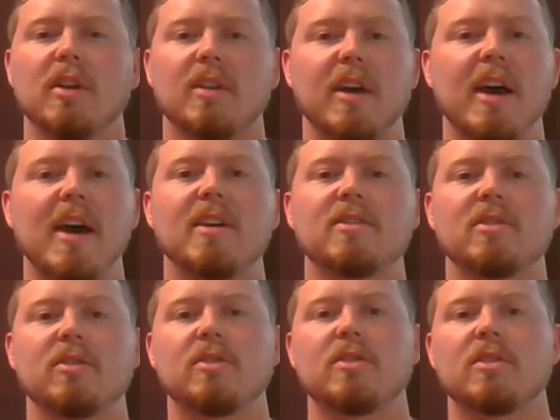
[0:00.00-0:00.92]
the
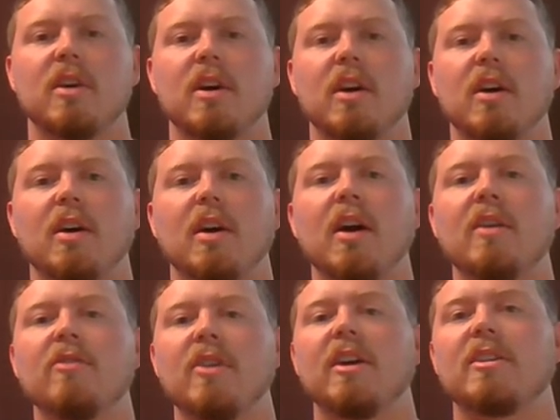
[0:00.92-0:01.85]
hazards
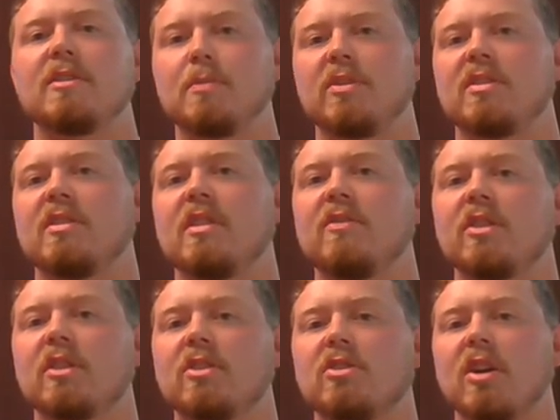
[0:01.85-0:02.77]
of a
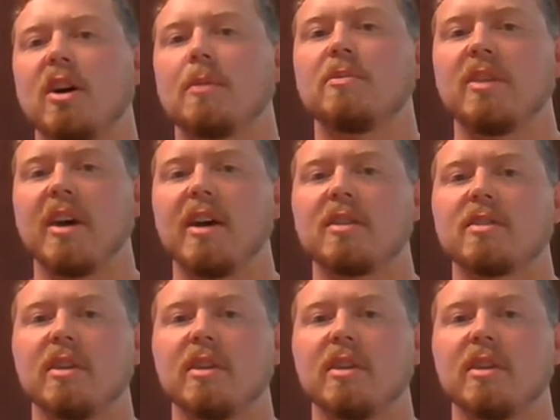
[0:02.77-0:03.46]
specific job task.